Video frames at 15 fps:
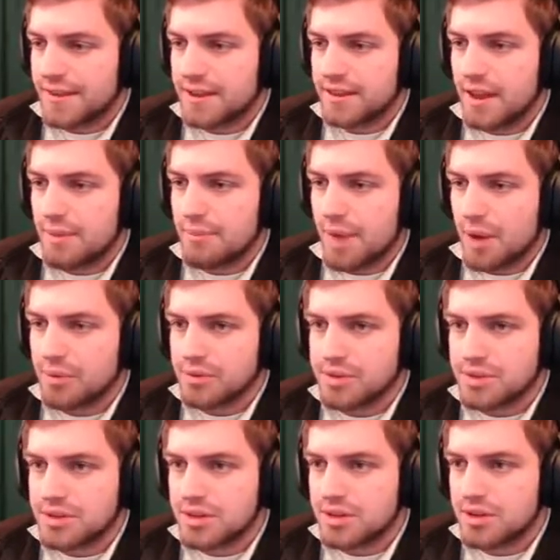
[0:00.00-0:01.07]
climb
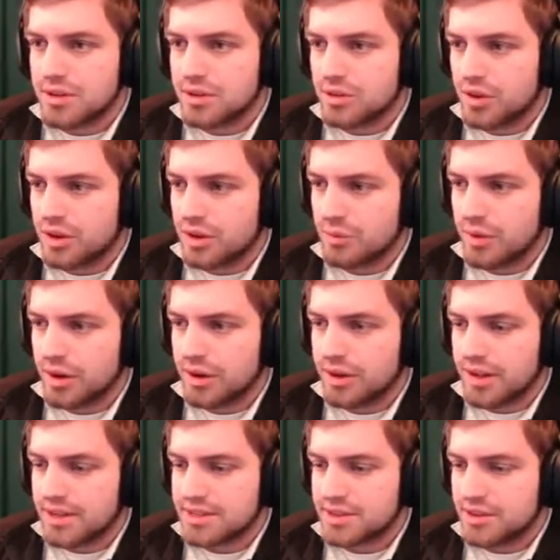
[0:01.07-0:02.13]
mountains. Uh, where
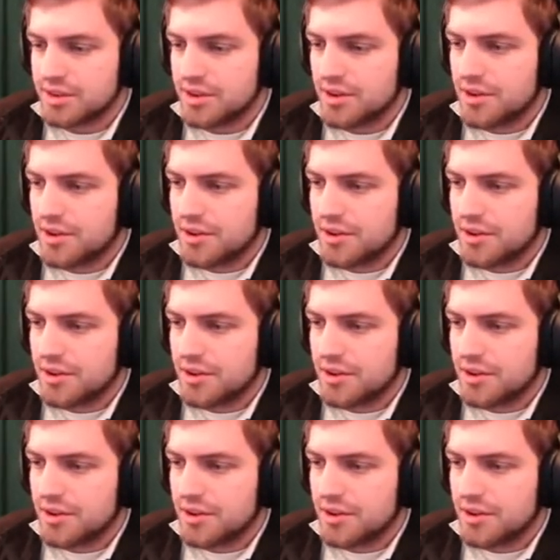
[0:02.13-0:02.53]
yes.